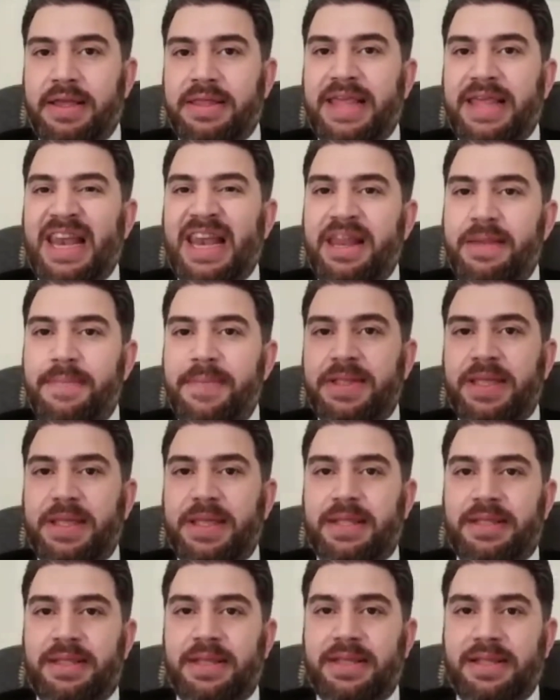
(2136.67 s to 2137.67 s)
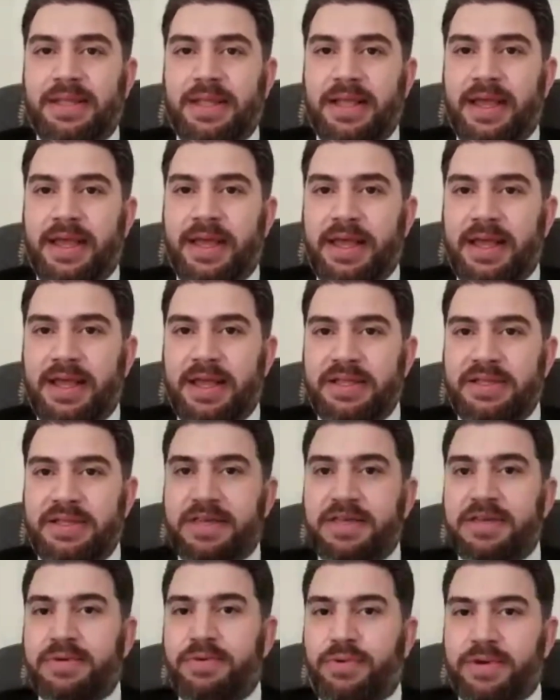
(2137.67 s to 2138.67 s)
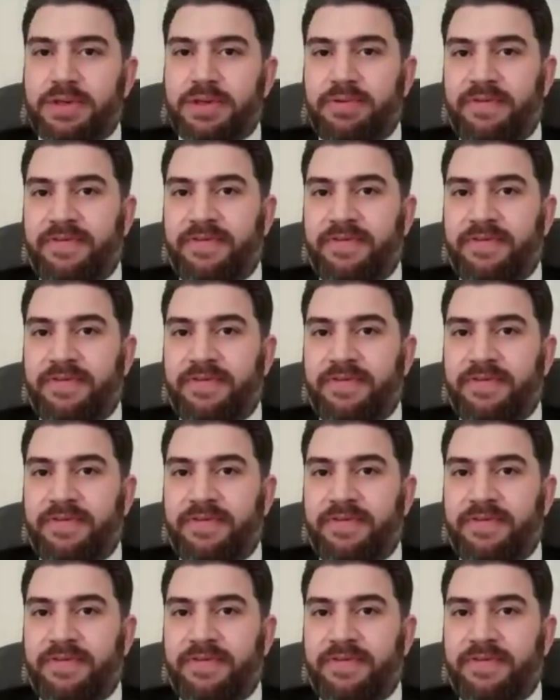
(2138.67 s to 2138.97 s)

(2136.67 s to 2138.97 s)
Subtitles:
the limited discourse